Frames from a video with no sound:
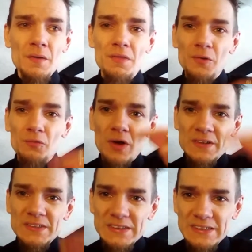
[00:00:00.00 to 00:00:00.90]
that
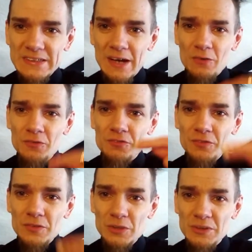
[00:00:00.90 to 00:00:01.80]
runs itself.
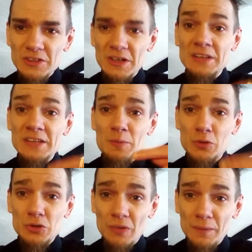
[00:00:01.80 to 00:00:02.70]
So it's able
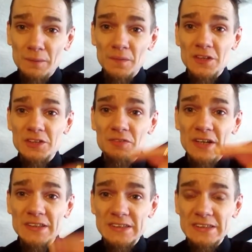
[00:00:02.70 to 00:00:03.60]
to run the
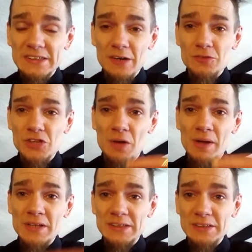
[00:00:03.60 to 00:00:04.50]
device itself,
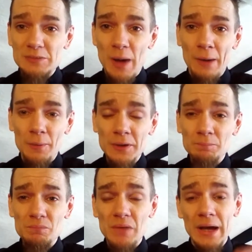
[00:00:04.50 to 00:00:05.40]
generating this power.
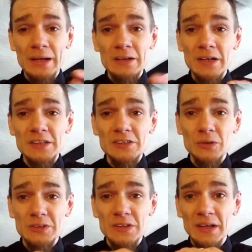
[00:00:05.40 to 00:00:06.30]
And it's
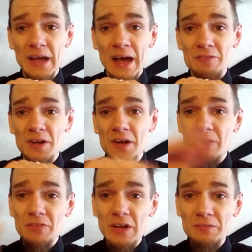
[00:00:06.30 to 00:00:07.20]
got to then have
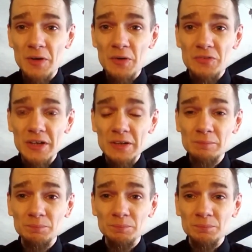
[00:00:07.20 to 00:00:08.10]
enough left over
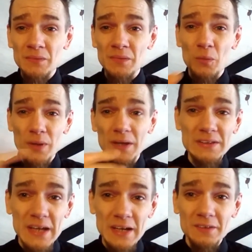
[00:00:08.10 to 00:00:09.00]
that we can
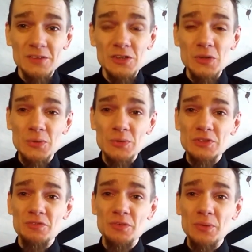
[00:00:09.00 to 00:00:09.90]
take to
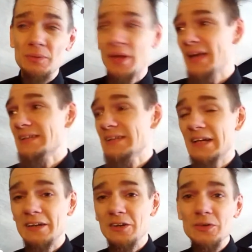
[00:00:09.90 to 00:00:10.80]
use for
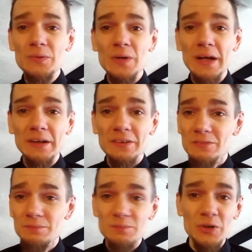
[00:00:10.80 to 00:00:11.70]
heating,
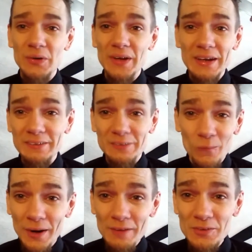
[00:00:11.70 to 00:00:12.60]
cooling, cooking,
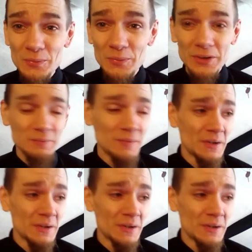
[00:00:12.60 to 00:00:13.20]
whatever you want to